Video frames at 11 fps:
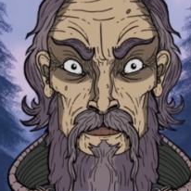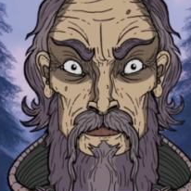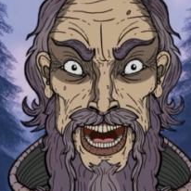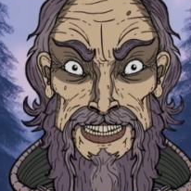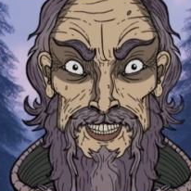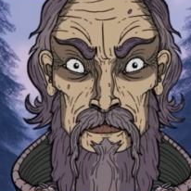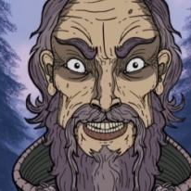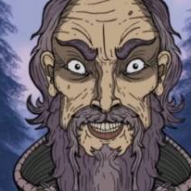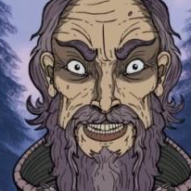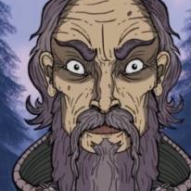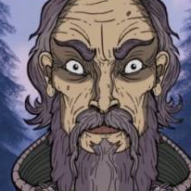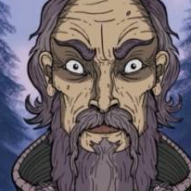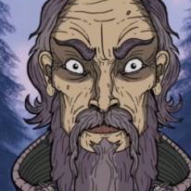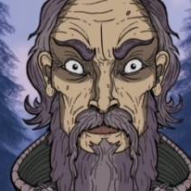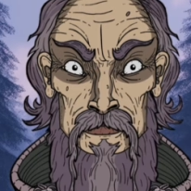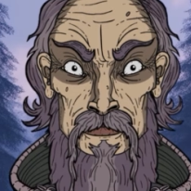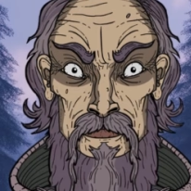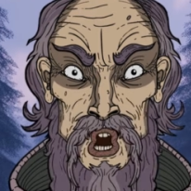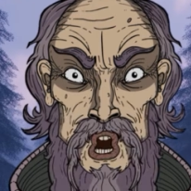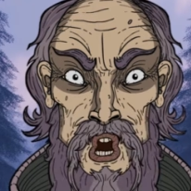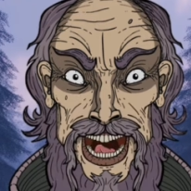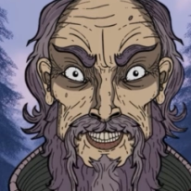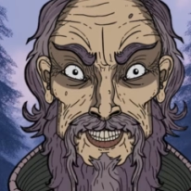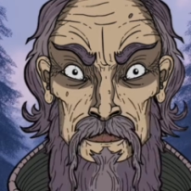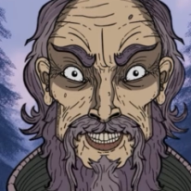and books. But how did they